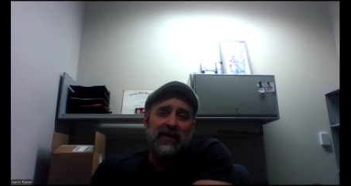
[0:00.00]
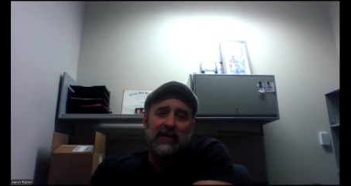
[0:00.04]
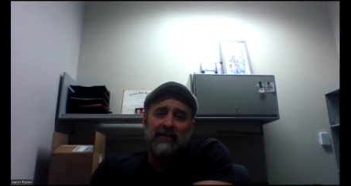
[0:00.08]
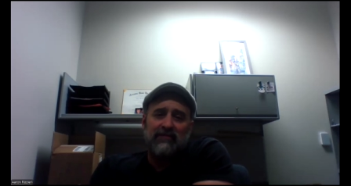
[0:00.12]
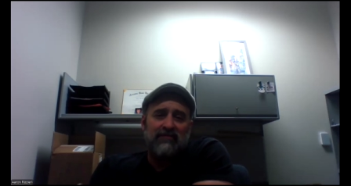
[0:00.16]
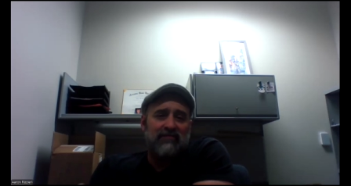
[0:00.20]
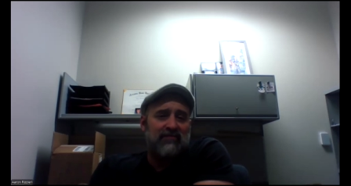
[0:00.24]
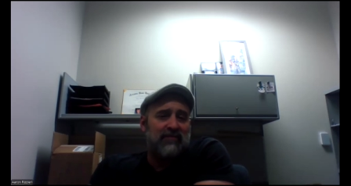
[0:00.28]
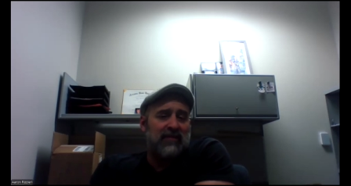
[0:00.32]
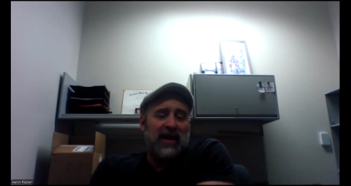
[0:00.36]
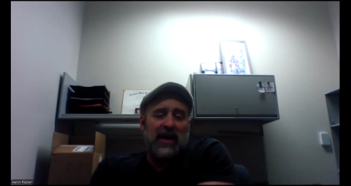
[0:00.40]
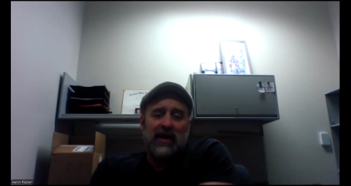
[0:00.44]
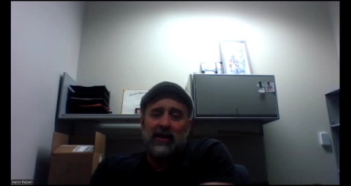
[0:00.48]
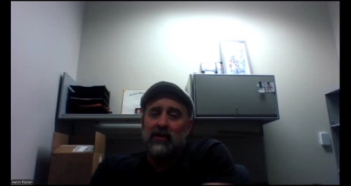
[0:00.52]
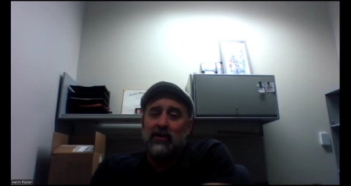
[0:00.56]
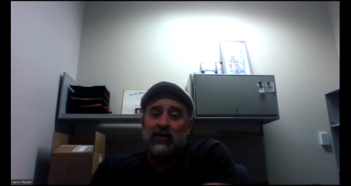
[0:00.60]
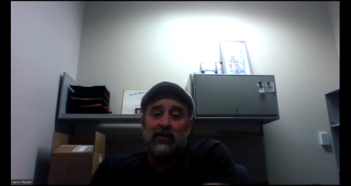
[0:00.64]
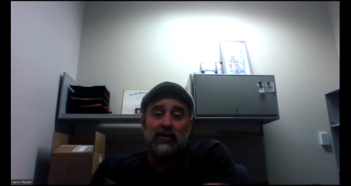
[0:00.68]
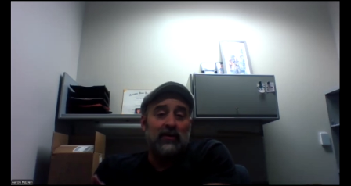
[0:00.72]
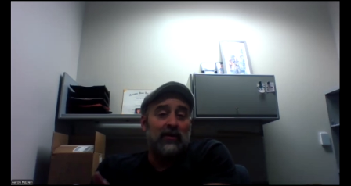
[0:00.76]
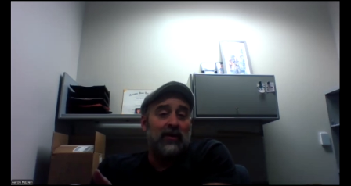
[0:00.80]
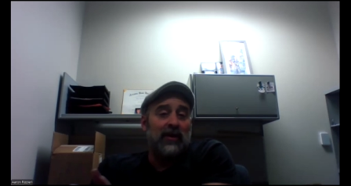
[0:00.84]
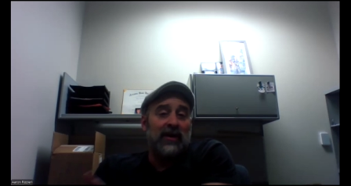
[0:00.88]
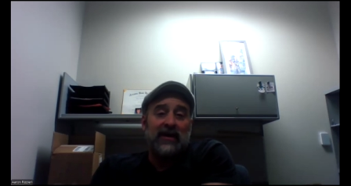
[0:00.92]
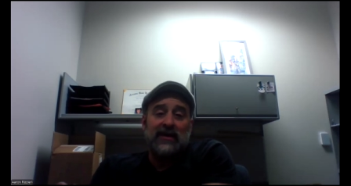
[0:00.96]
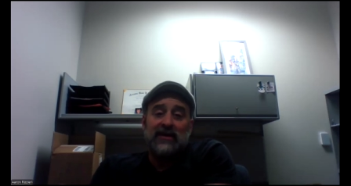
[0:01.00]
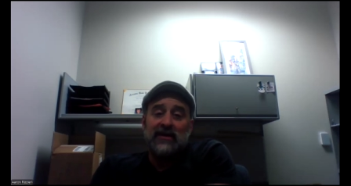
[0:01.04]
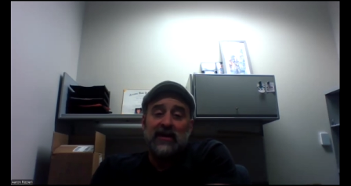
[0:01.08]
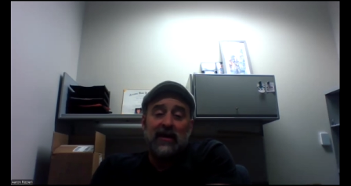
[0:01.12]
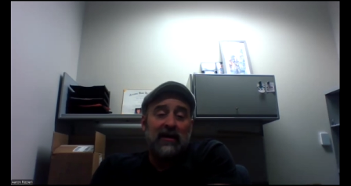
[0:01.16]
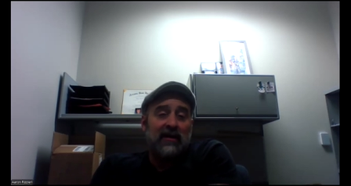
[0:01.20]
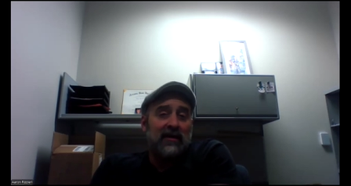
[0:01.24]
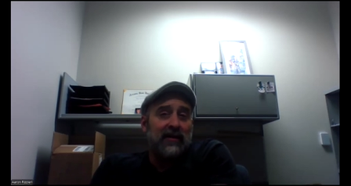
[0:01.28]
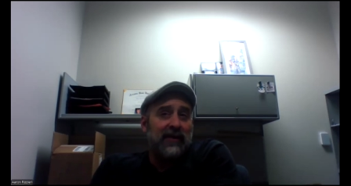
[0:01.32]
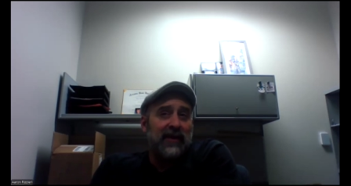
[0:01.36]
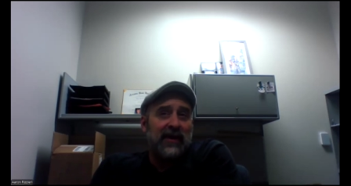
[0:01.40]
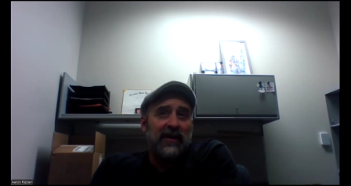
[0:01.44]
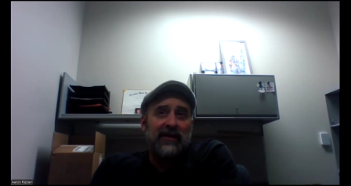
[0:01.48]
and I don't want to
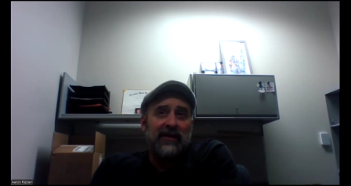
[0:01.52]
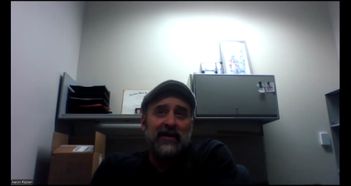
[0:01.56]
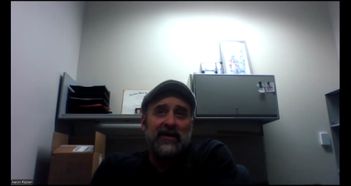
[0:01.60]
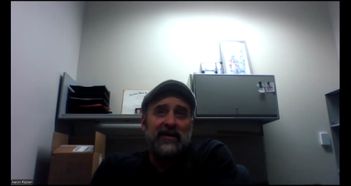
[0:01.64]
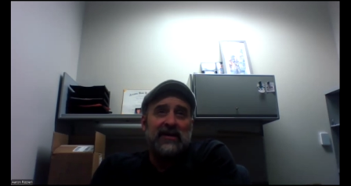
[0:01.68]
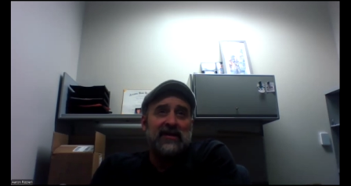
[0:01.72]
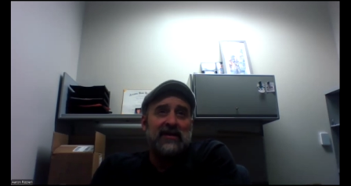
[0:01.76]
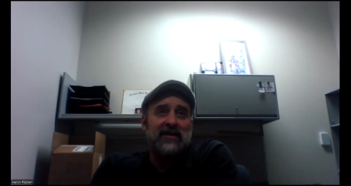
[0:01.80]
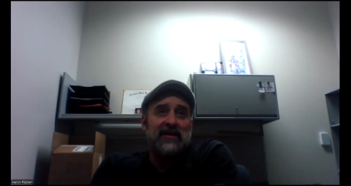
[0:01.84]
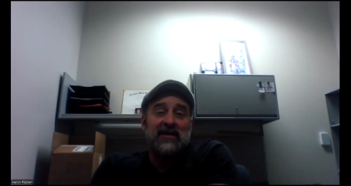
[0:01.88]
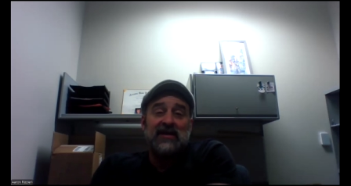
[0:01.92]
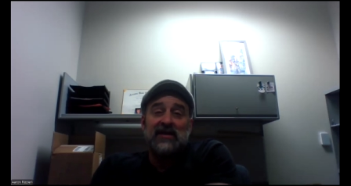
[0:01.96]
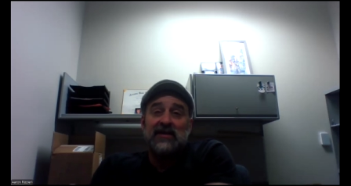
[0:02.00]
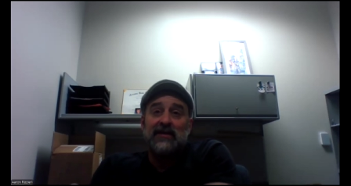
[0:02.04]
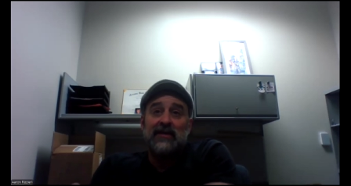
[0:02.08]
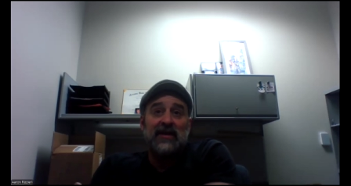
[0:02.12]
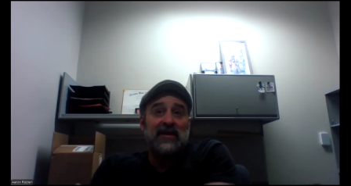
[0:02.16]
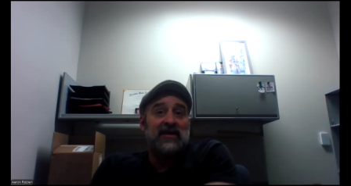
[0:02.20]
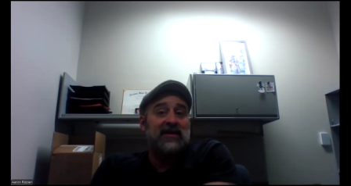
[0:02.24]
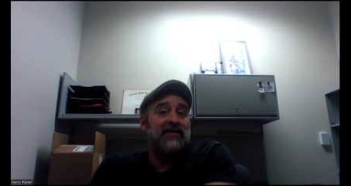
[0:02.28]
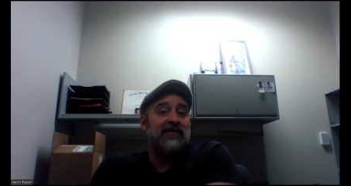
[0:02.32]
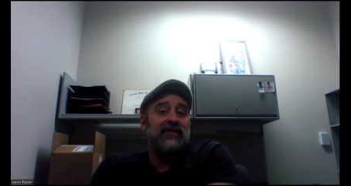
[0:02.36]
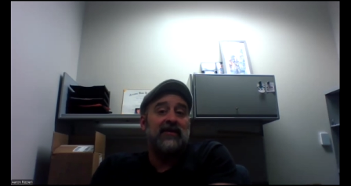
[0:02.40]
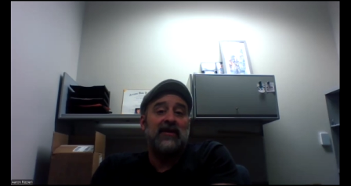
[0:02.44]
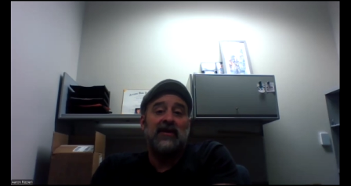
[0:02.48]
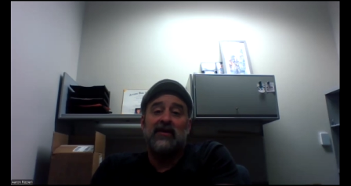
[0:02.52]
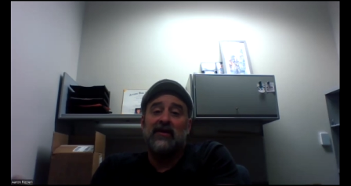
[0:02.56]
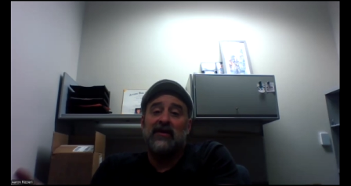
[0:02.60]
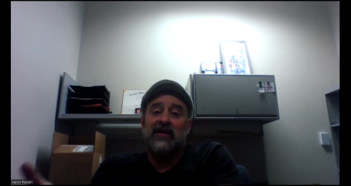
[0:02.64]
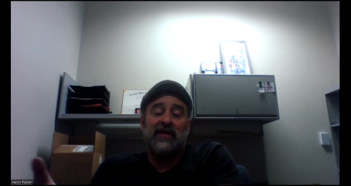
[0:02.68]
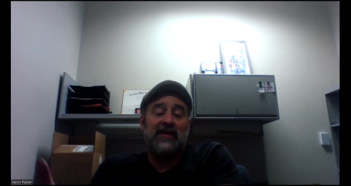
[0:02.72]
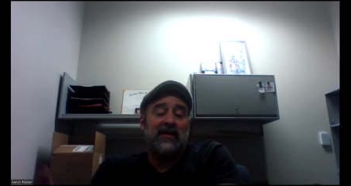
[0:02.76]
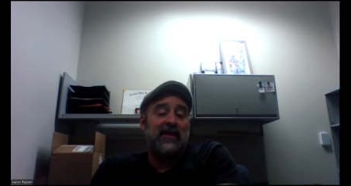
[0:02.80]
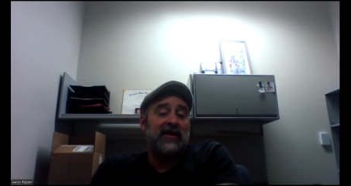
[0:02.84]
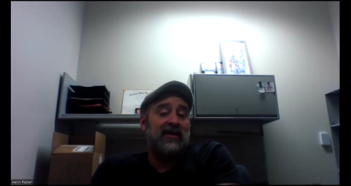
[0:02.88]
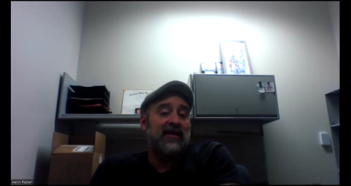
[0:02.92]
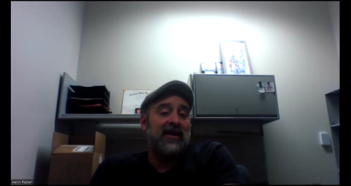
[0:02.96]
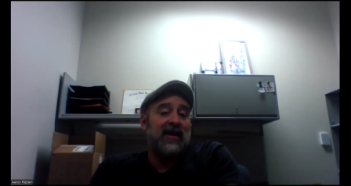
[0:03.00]
talk about this dismissively or
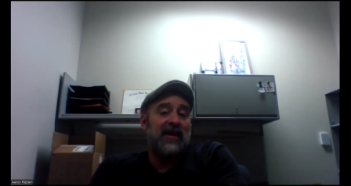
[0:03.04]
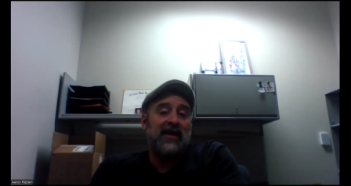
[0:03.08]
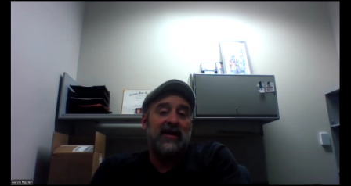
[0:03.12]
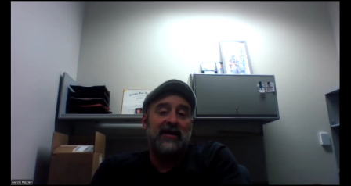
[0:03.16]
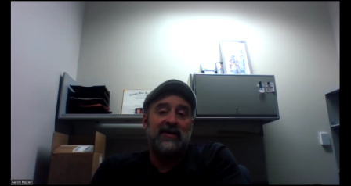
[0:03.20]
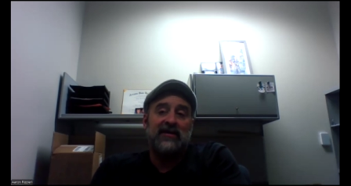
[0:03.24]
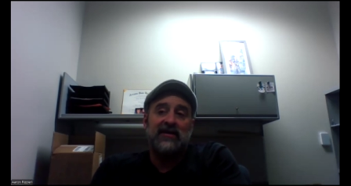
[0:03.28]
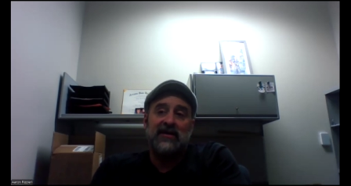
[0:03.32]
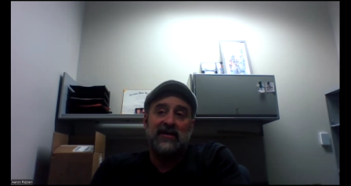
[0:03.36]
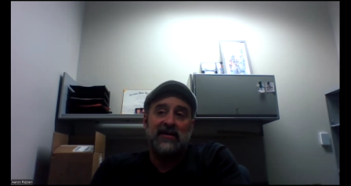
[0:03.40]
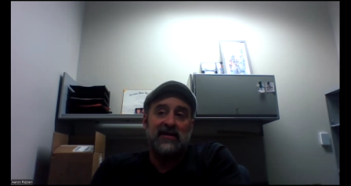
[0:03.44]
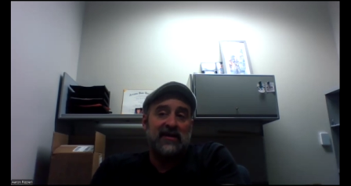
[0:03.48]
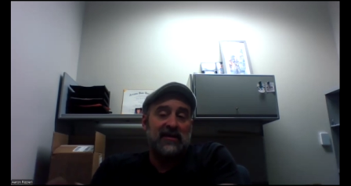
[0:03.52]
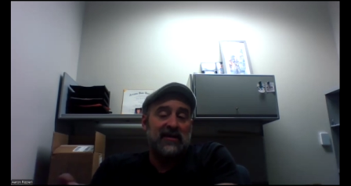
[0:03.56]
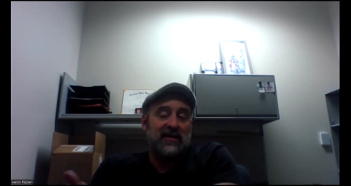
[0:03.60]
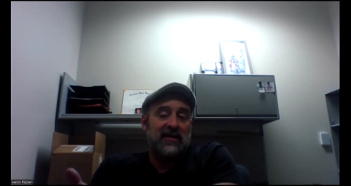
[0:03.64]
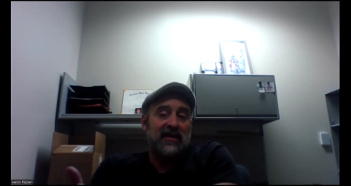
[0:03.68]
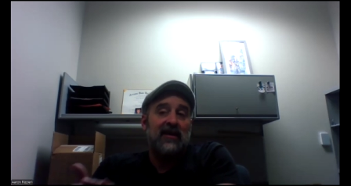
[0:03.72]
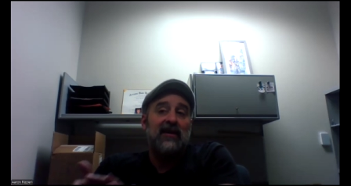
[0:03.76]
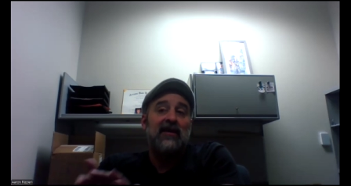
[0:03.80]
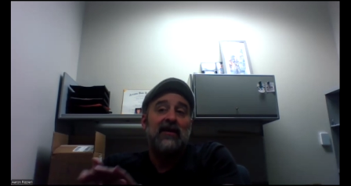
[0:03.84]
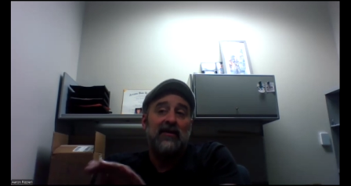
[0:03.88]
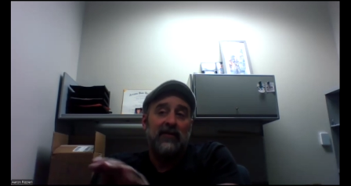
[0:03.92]
anything like that, because